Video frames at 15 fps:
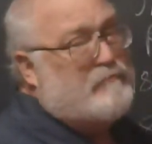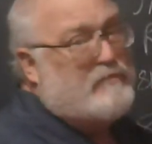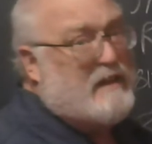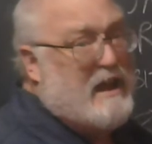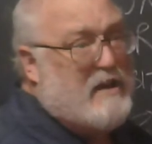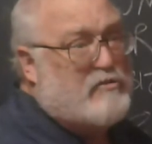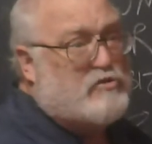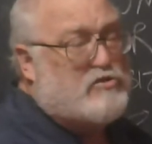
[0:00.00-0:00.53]

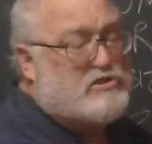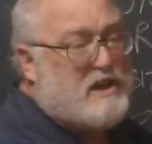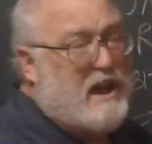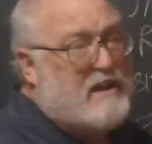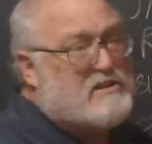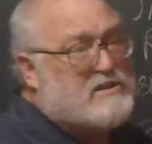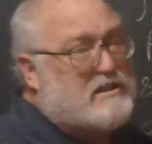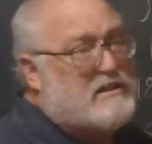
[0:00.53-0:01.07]
Andrew
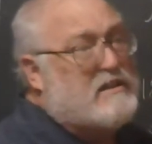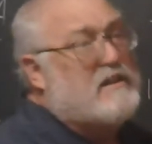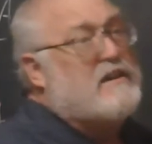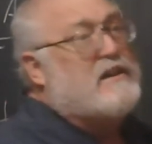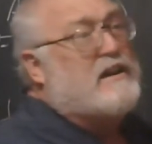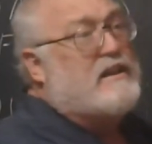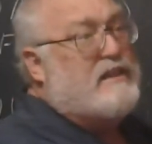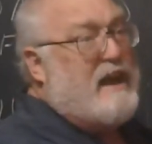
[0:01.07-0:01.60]
Jackson.
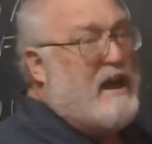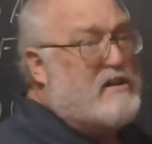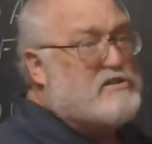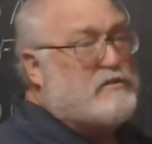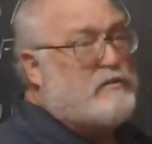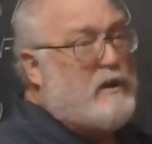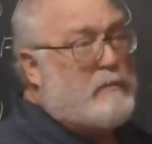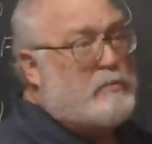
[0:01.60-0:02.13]
The House
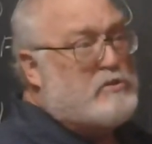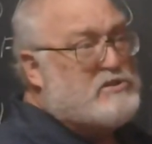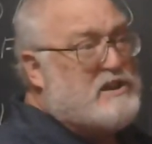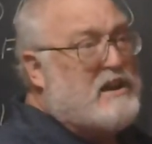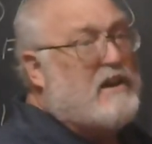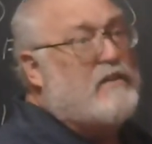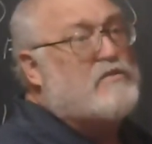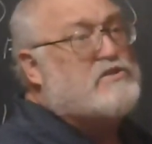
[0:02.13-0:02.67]
of
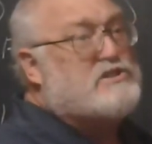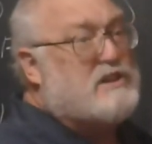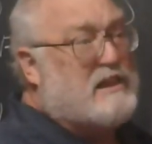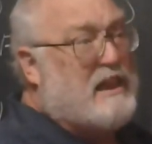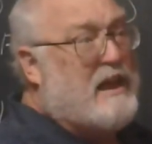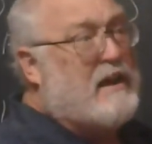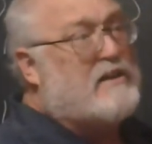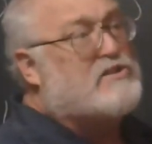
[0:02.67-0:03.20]
Representatives
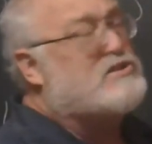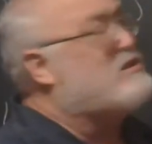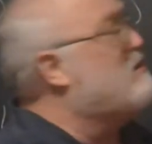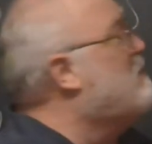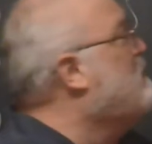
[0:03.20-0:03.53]
selects